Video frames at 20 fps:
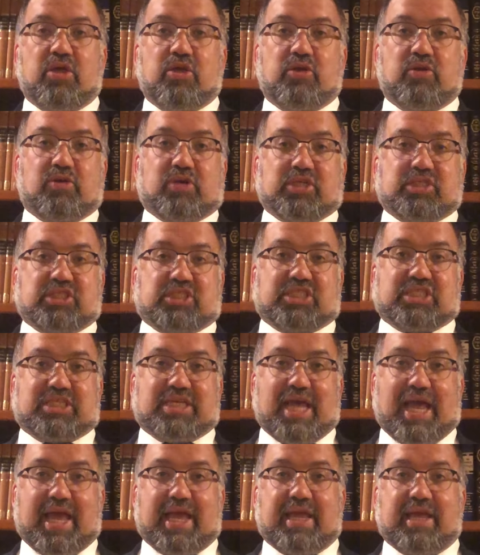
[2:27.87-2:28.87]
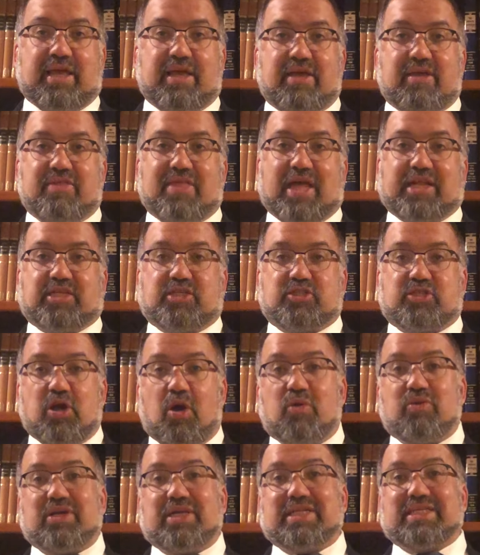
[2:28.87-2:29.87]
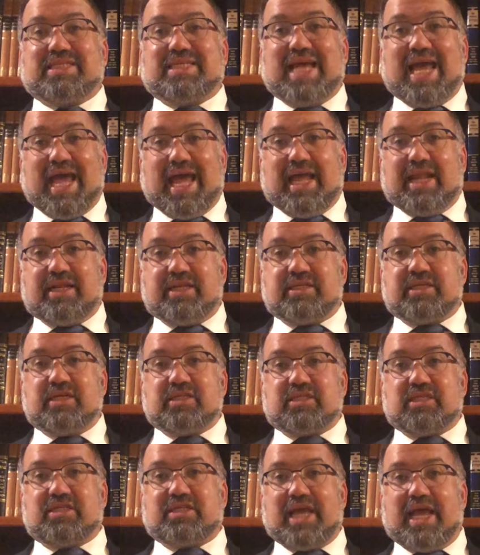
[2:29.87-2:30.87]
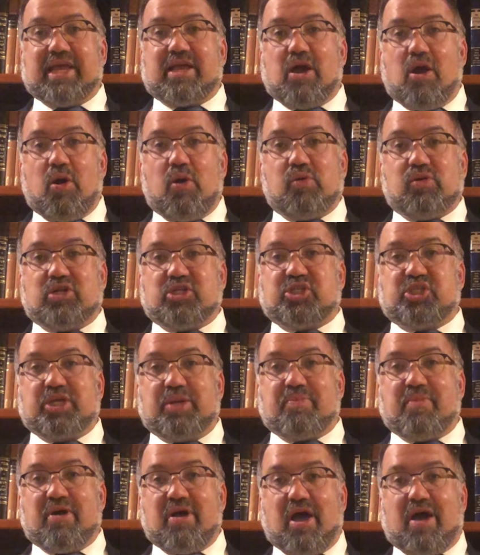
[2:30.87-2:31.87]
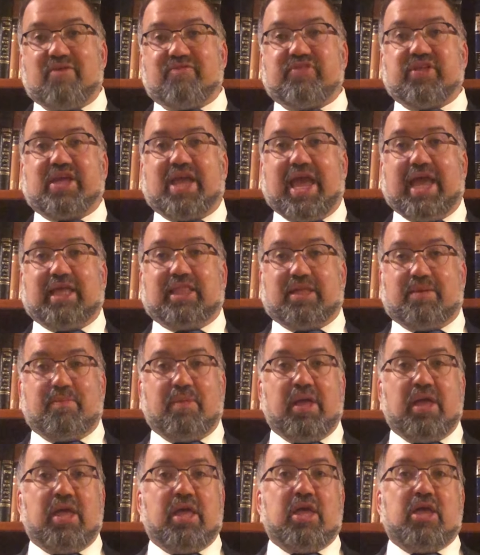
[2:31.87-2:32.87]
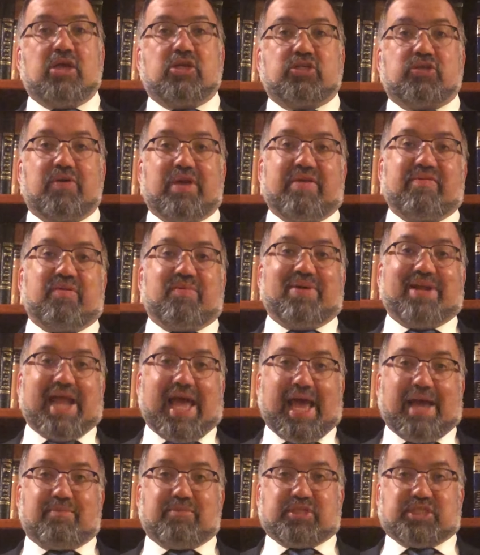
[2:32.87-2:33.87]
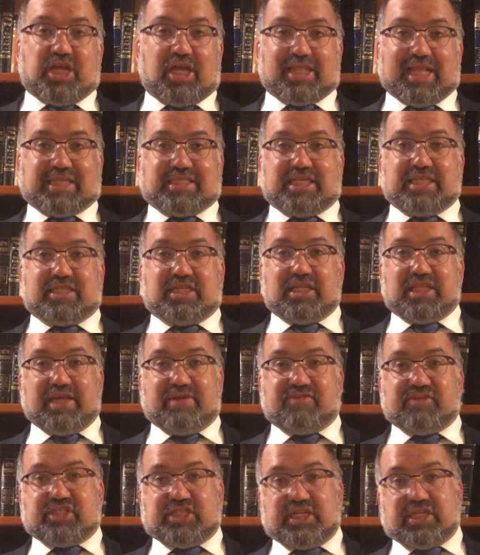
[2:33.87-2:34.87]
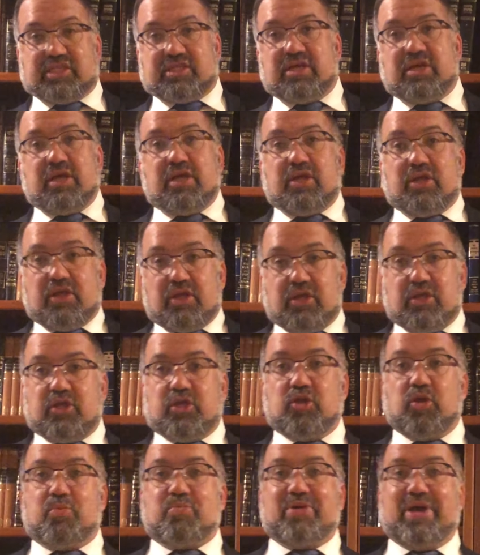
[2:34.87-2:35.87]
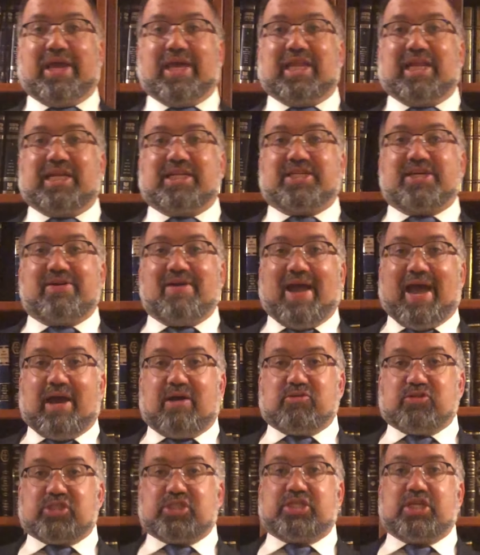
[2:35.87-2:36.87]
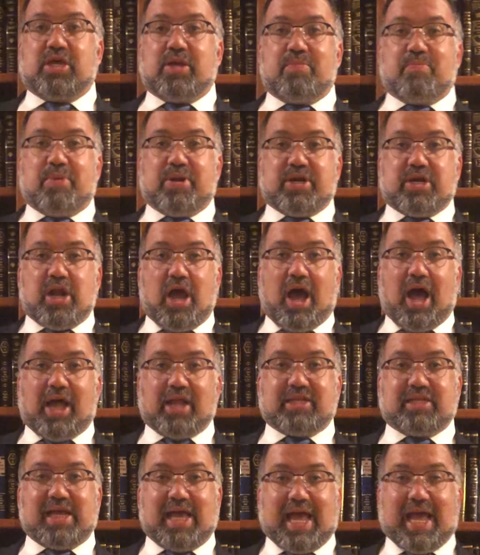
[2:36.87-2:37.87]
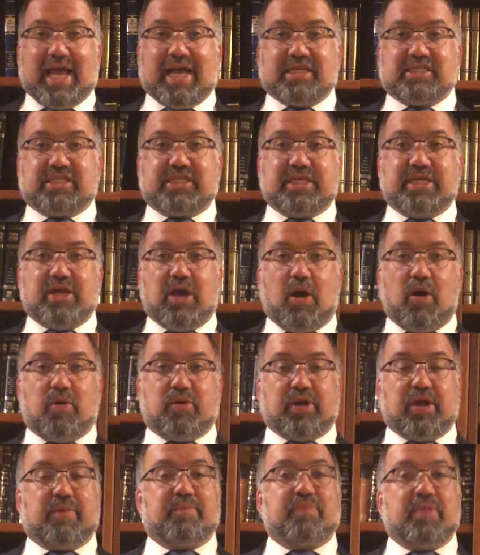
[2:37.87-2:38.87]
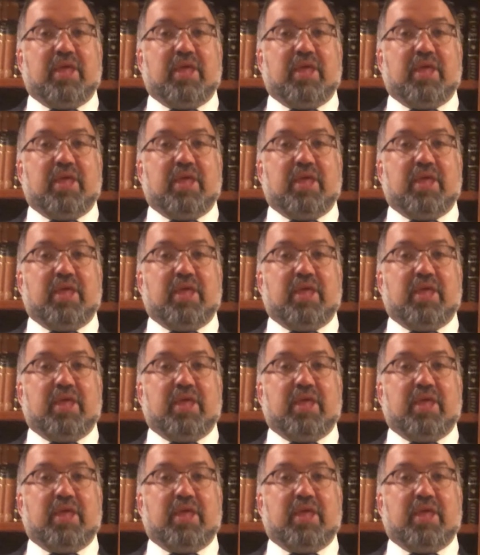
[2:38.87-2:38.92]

you can say that you don't intend to take ownership of the keilim. So even when Amazon, let's say, delivers it, you'll bring it into your house, but not as the owner.